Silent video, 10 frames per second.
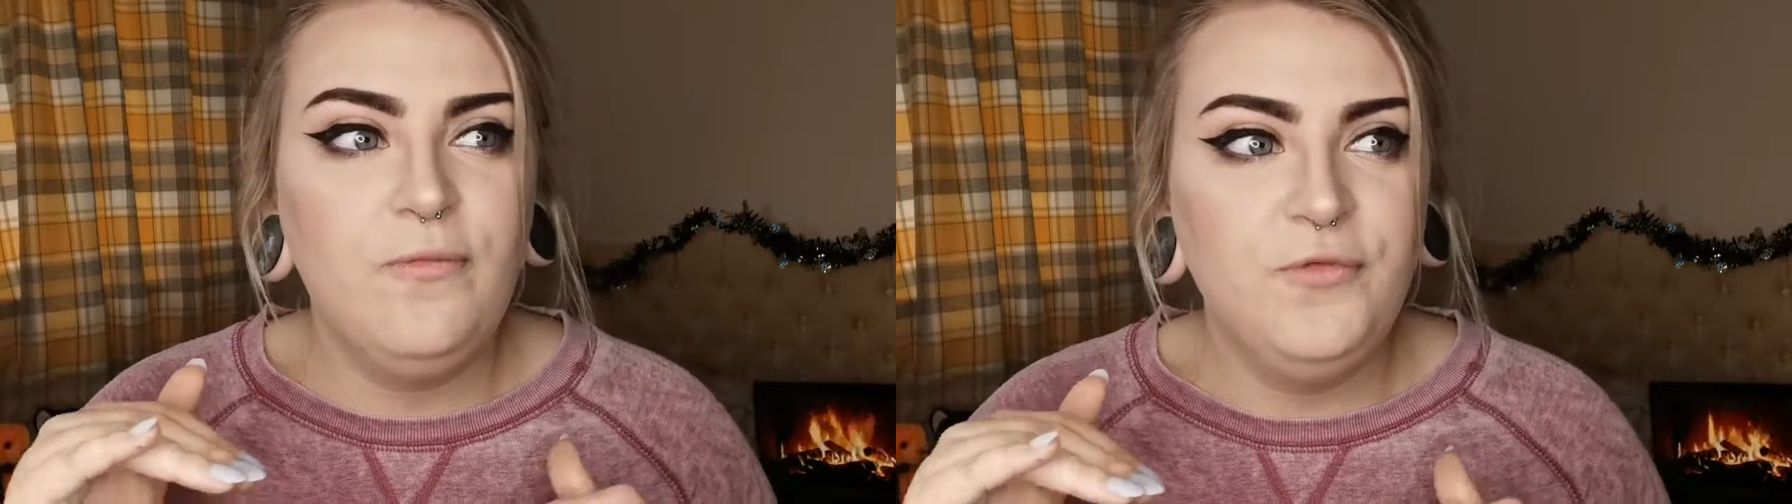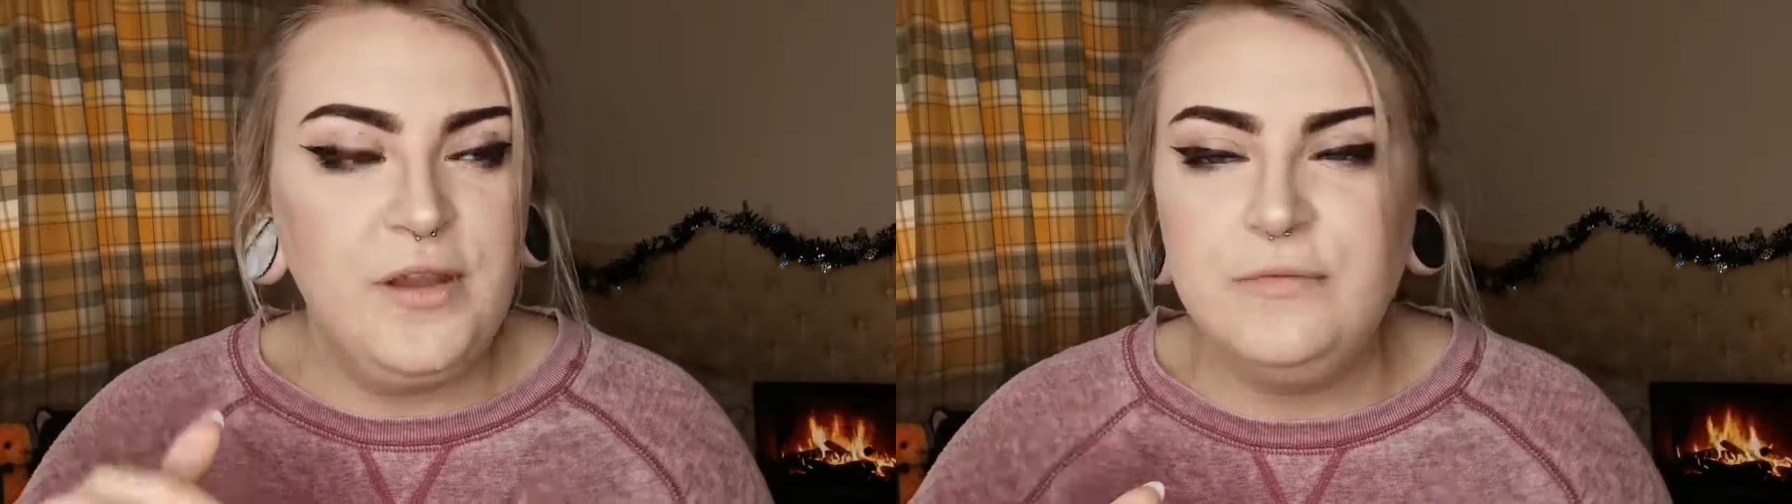
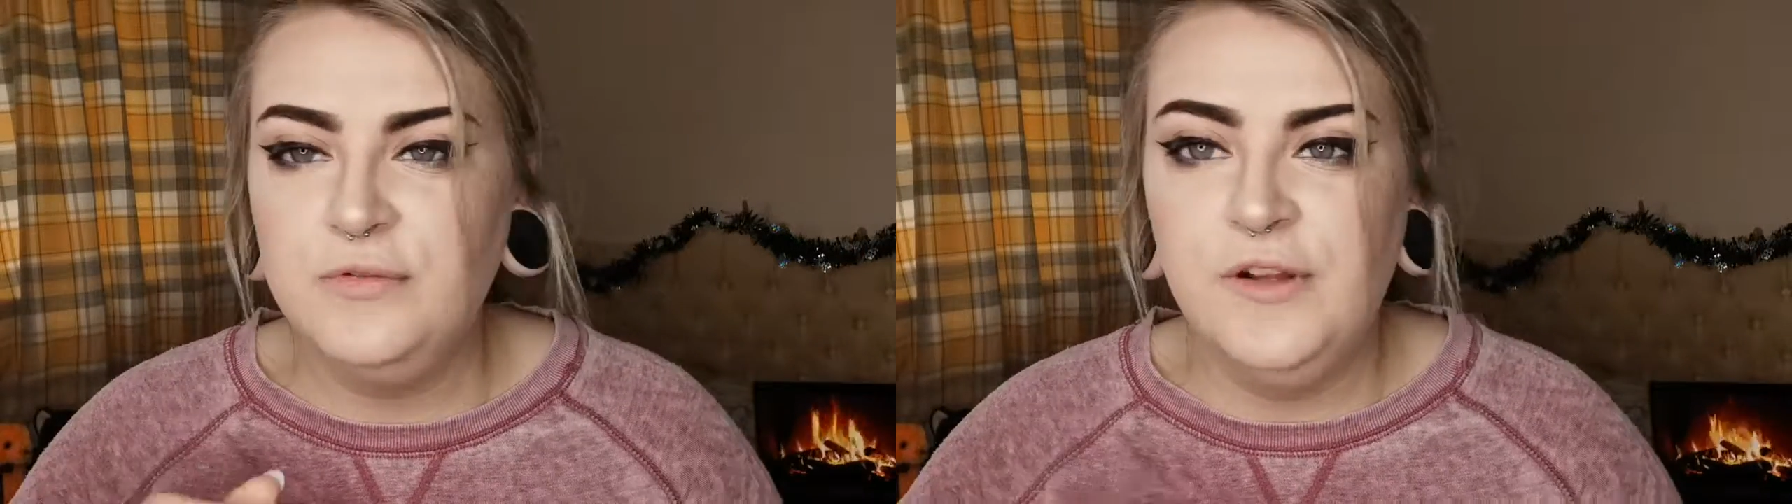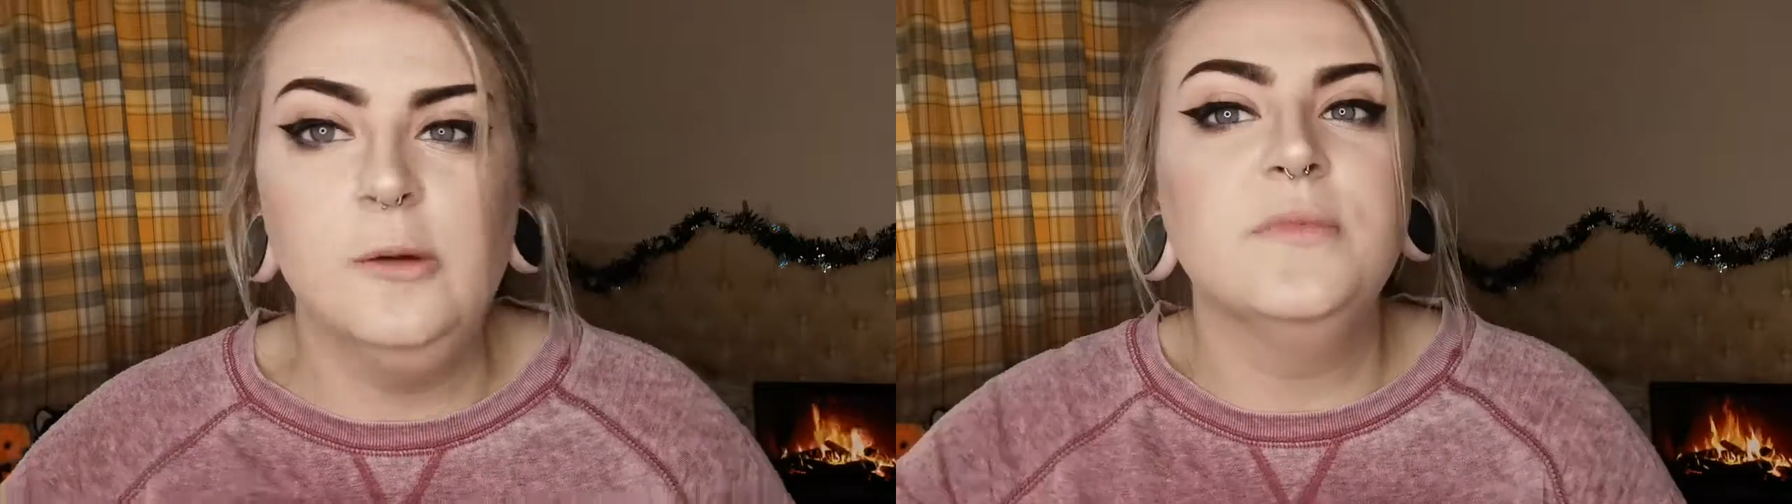favourite
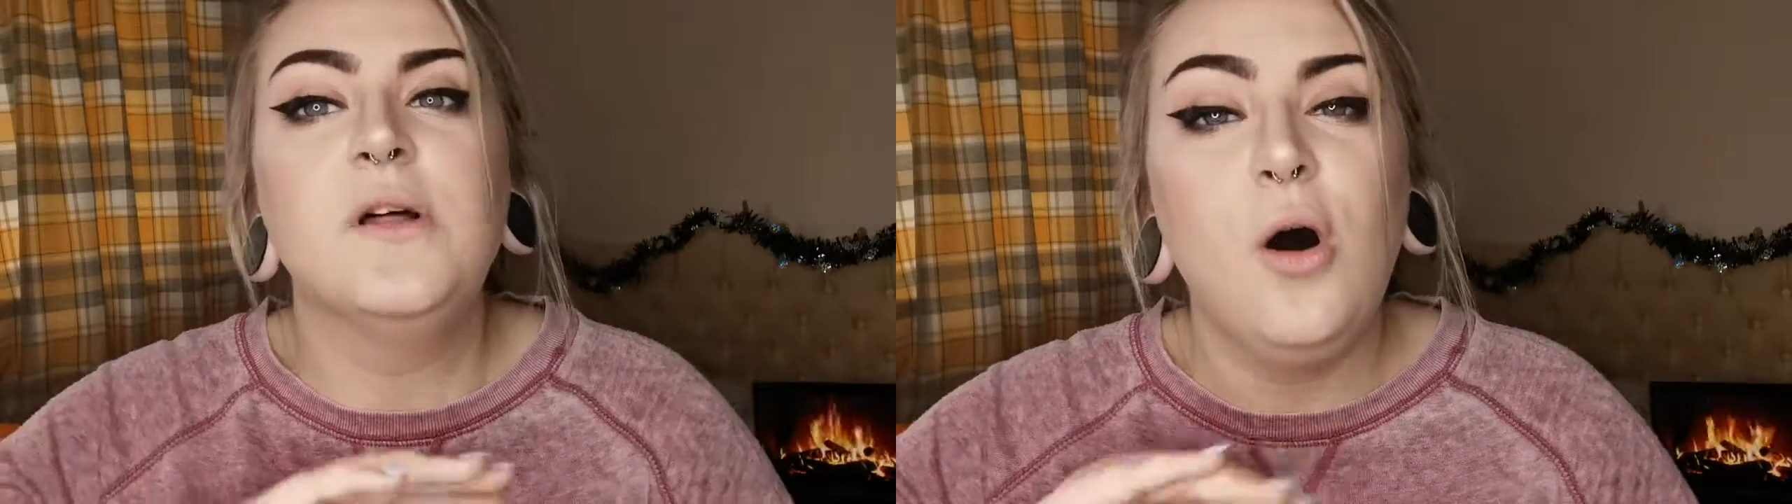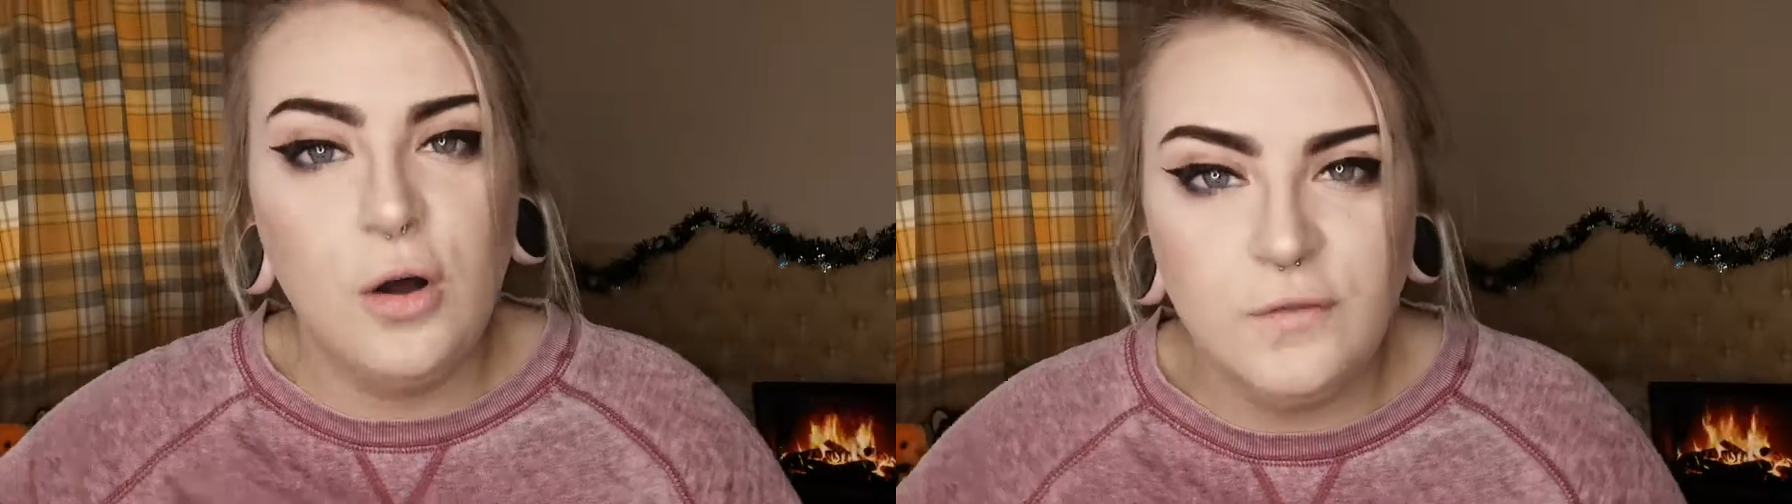films
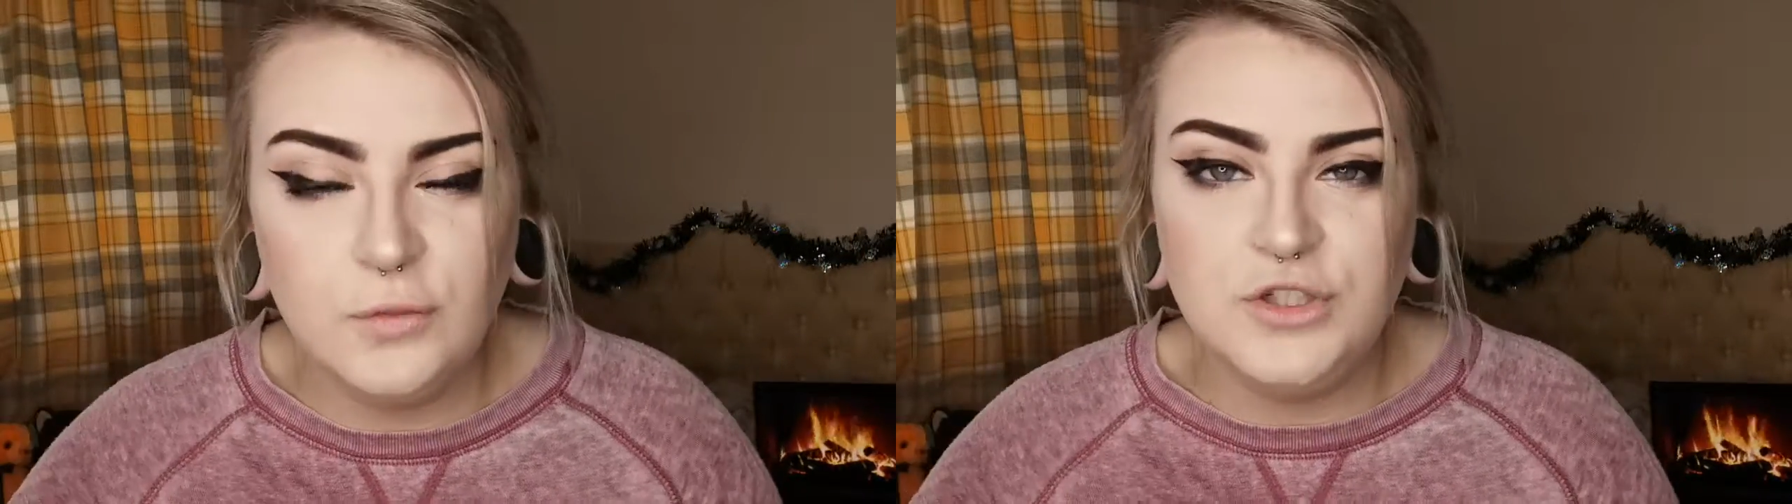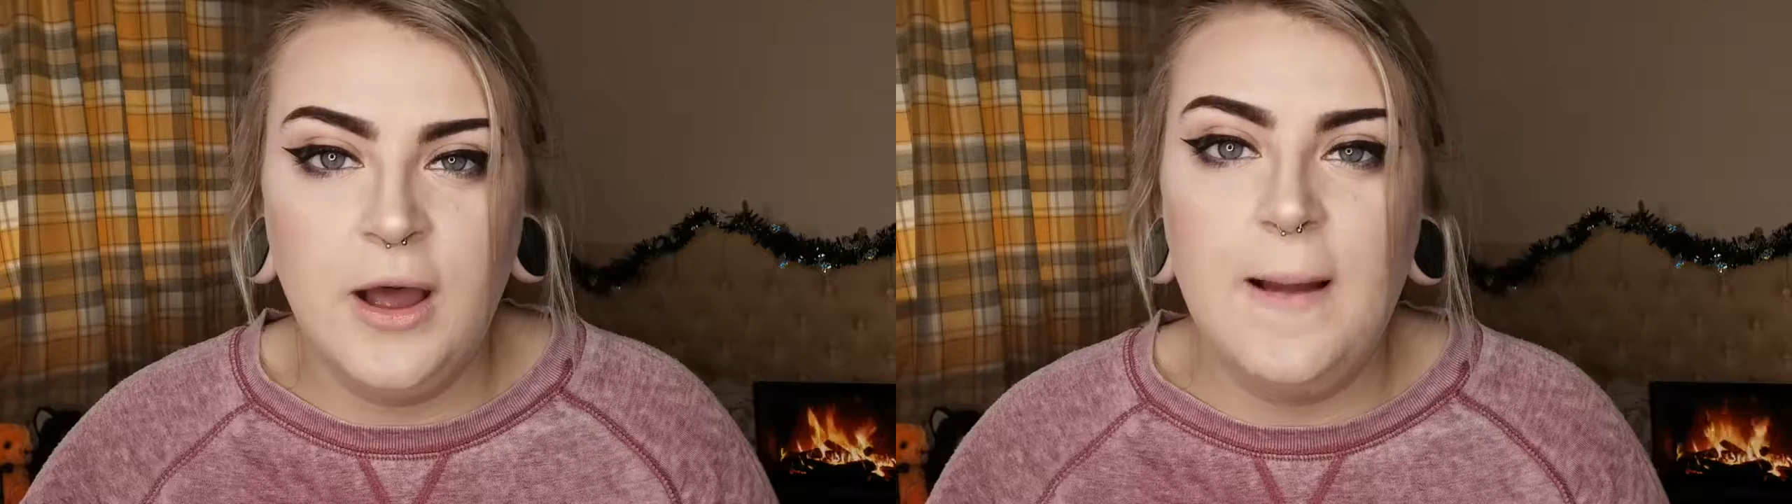of all
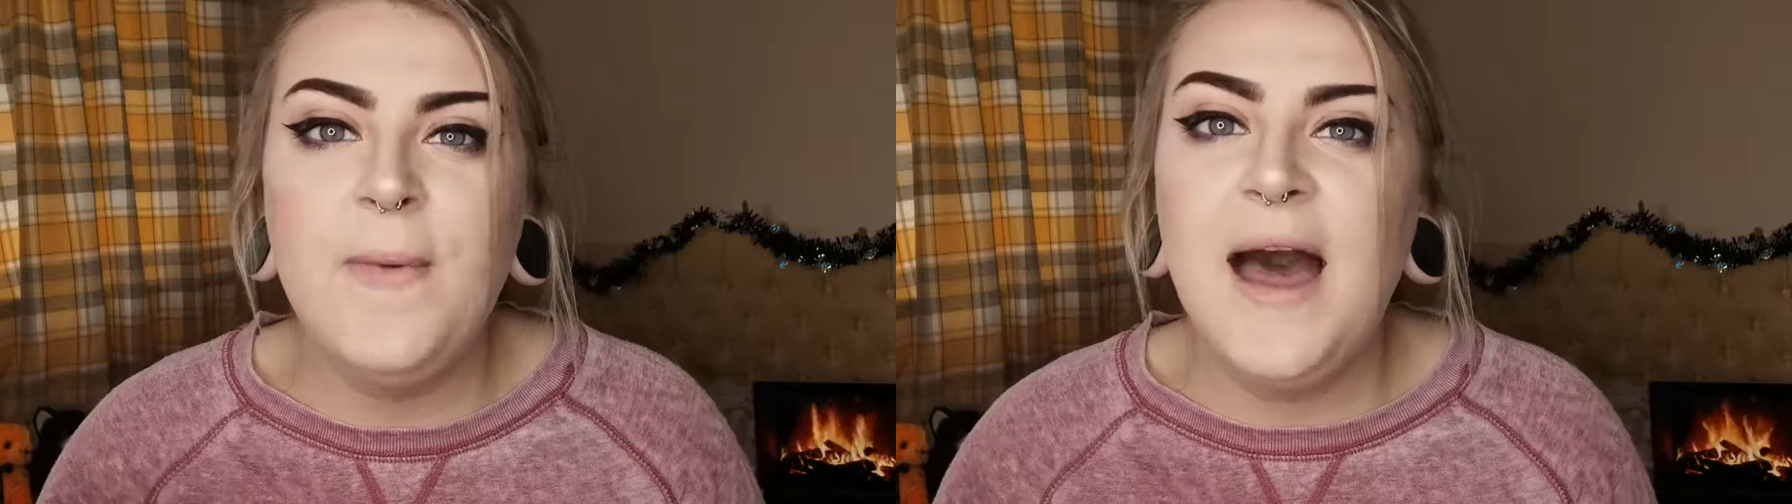time,